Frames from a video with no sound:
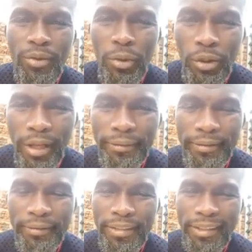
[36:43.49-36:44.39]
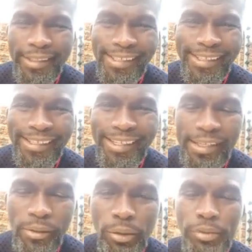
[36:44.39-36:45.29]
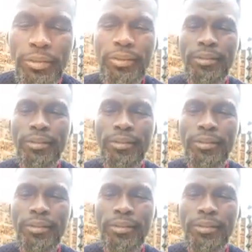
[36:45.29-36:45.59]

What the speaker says: when you are 50, 60 years old.